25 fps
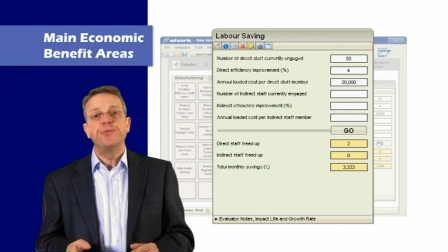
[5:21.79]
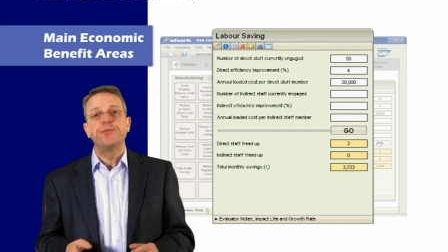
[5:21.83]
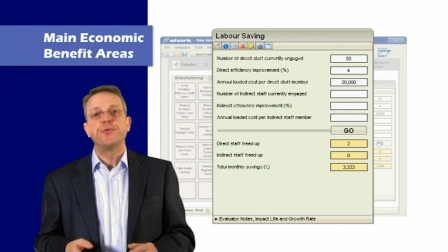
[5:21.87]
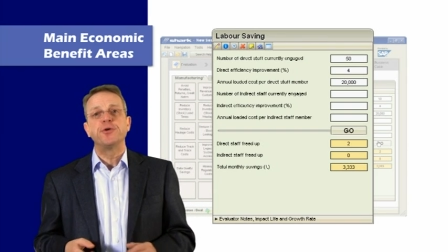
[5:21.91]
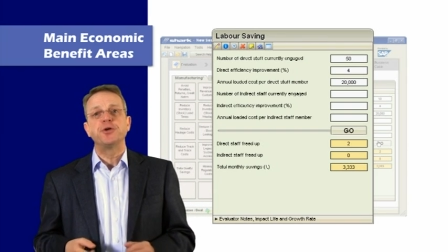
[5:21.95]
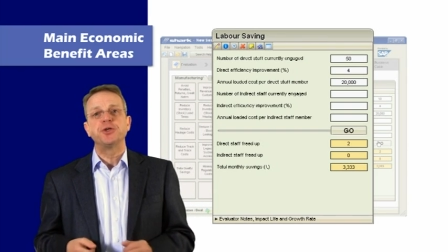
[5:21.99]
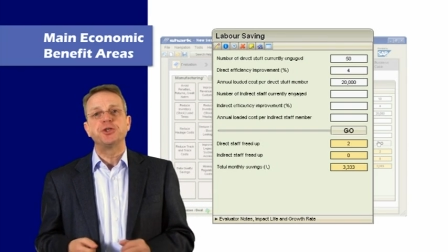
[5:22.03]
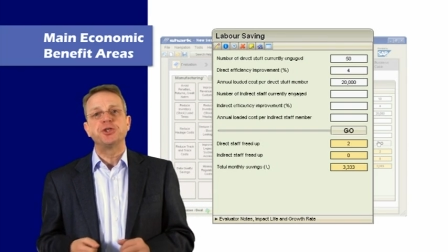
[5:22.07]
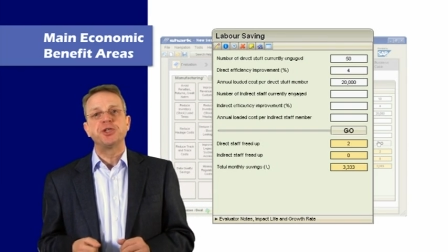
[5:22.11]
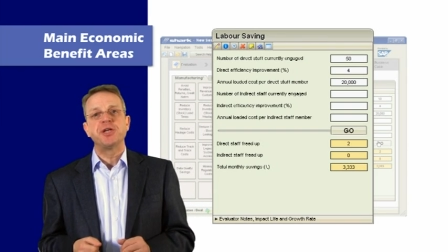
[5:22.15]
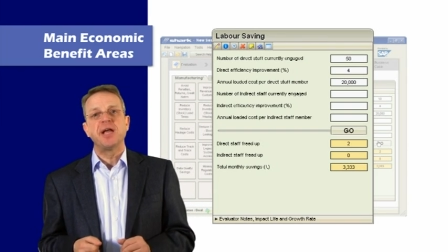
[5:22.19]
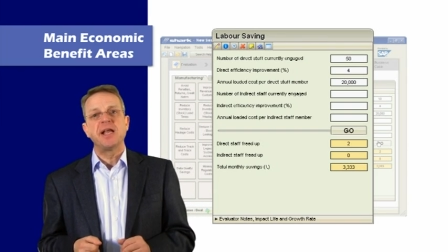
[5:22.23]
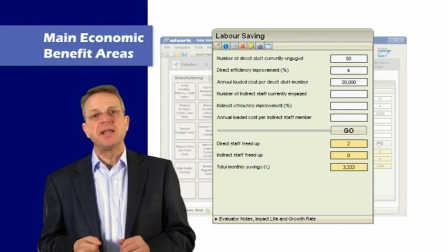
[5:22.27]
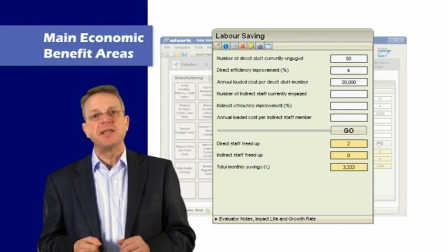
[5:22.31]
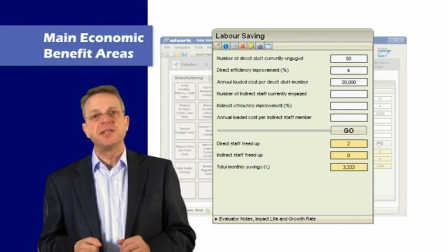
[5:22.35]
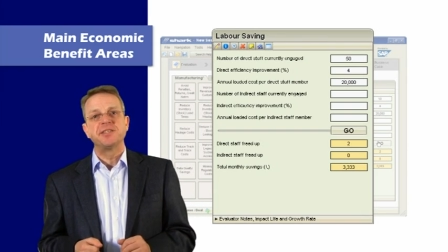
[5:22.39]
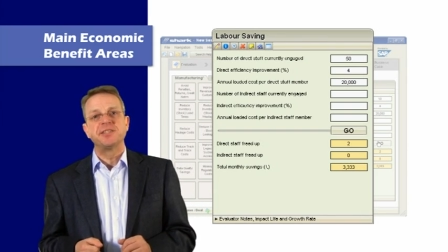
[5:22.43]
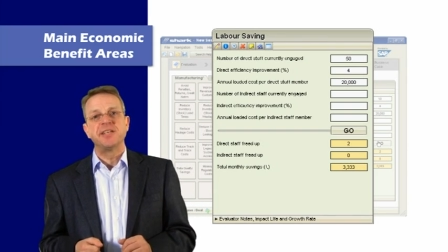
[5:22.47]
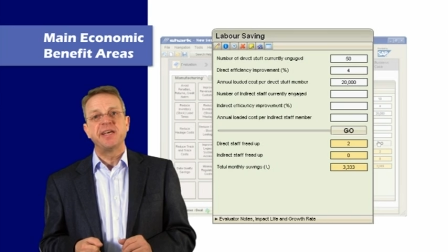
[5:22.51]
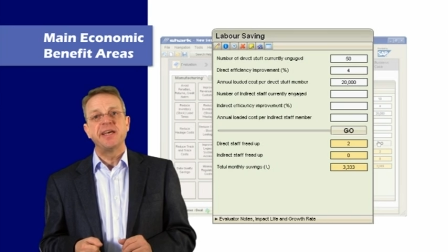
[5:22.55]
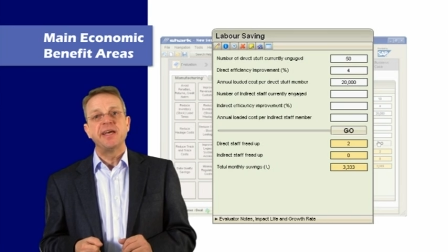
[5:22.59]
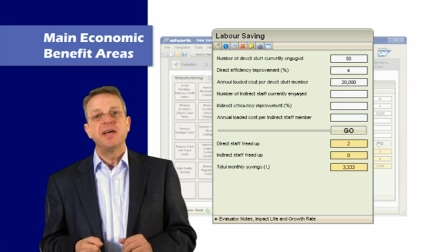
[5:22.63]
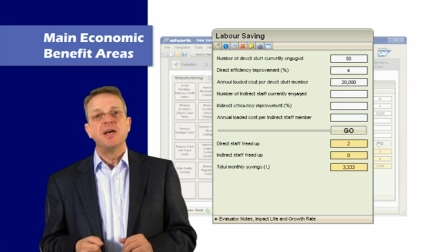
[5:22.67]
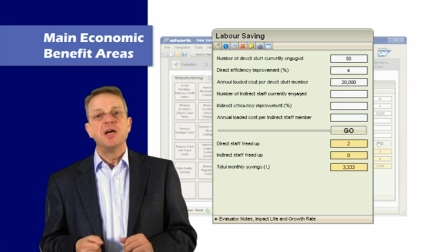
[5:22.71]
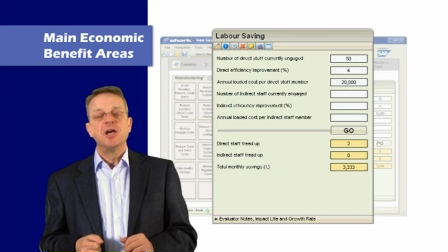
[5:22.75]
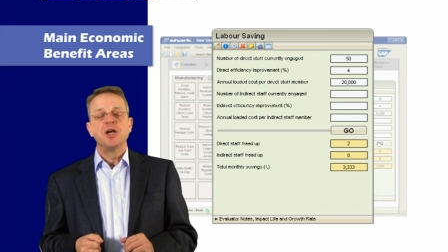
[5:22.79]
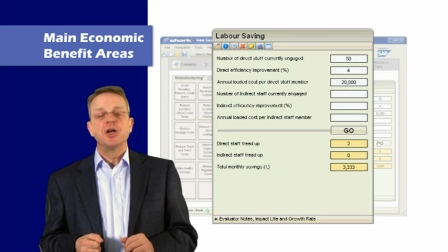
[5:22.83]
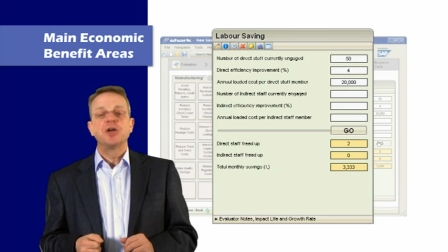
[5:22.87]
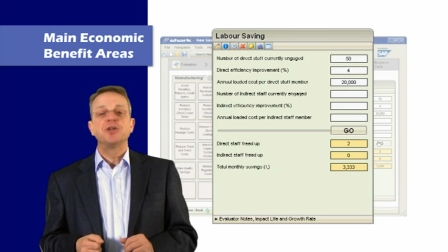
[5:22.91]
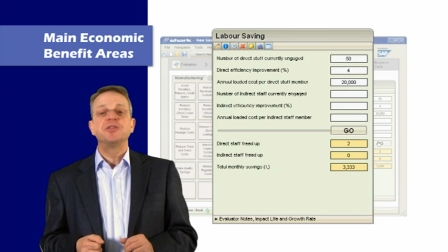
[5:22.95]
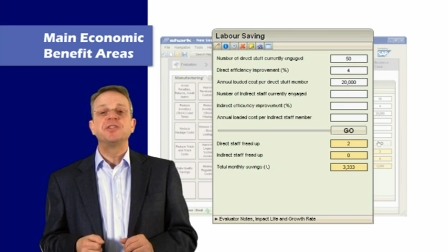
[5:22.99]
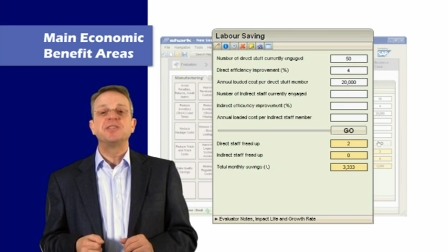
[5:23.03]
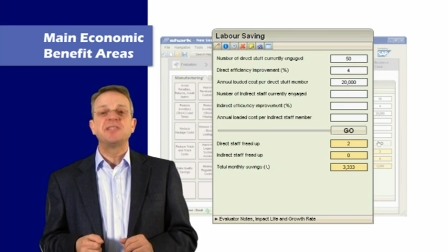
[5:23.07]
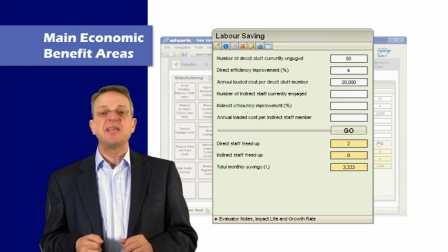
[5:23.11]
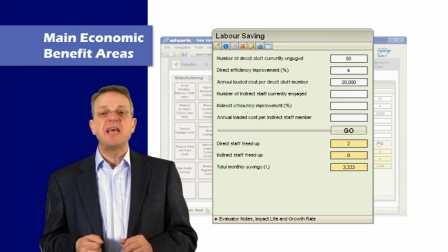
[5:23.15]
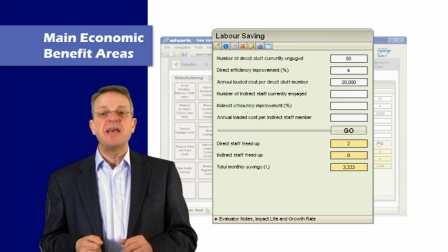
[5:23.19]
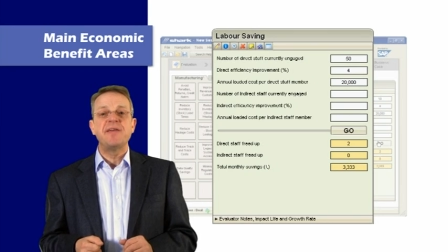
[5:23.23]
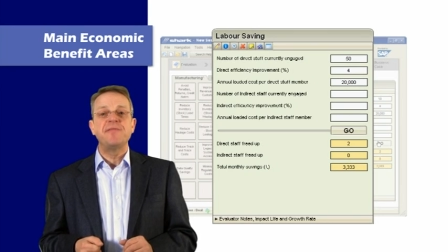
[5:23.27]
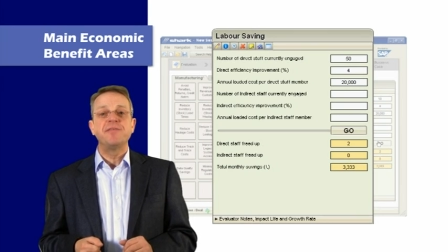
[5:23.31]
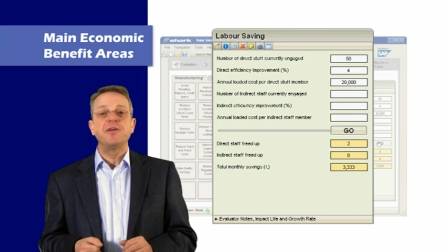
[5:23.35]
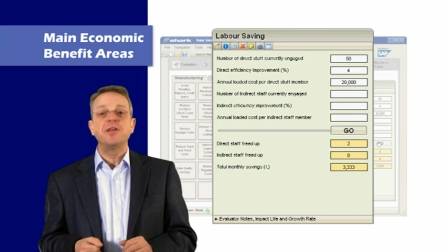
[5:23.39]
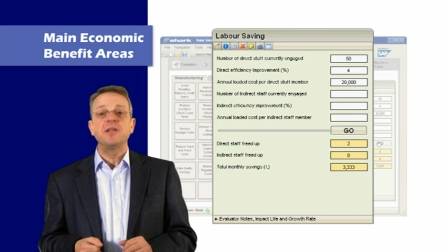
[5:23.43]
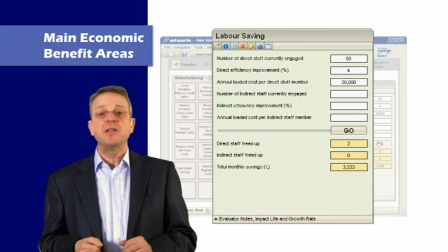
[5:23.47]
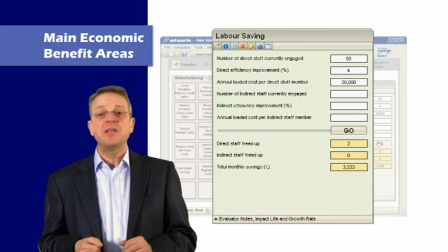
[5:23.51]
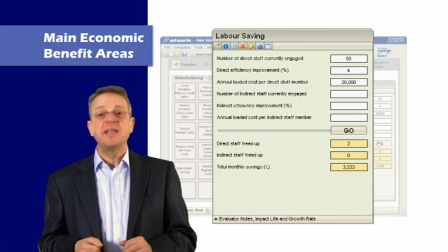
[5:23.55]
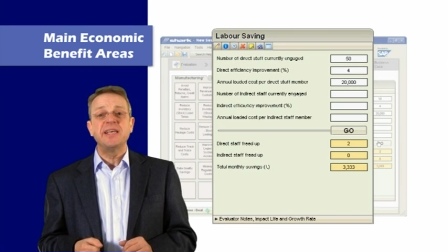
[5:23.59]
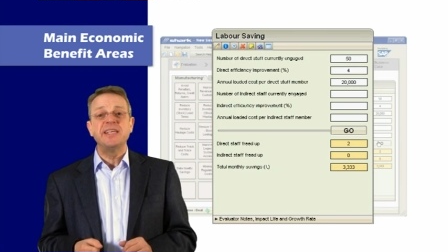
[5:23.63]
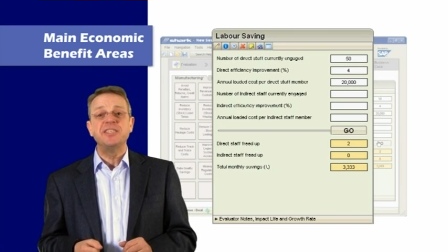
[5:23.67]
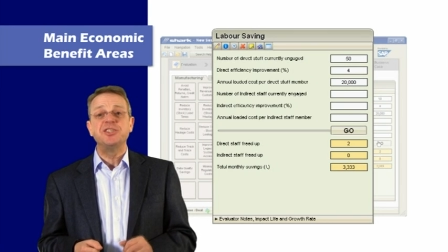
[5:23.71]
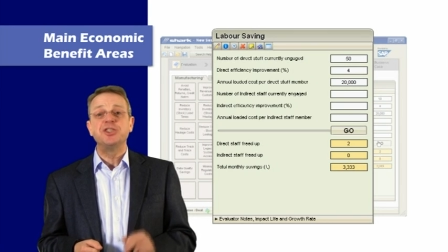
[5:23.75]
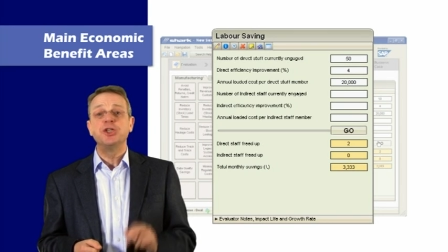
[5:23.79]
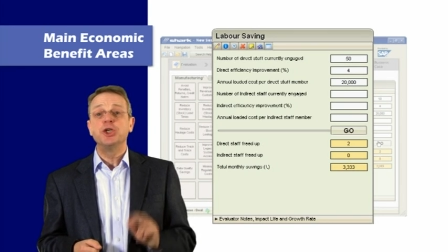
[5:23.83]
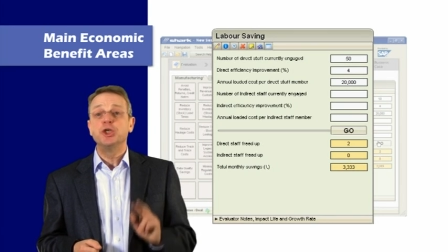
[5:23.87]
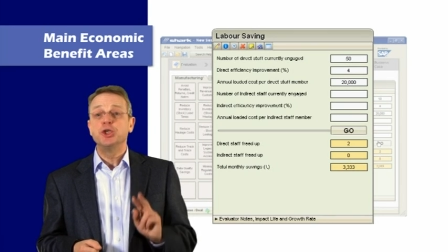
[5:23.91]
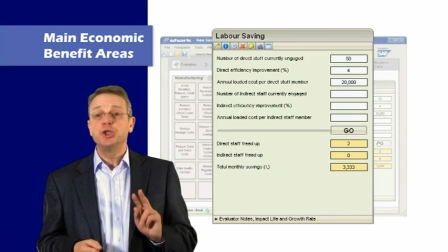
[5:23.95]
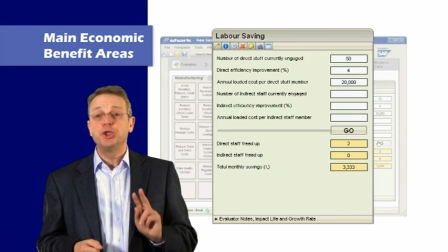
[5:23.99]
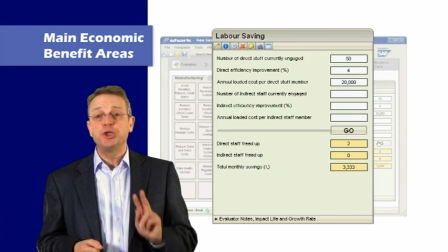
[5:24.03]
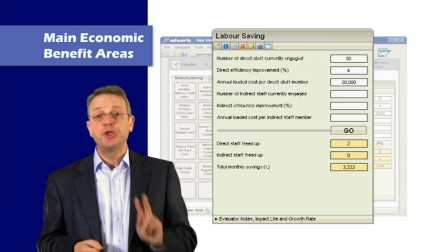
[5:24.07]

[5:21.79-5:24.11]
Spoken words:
functionality could save at least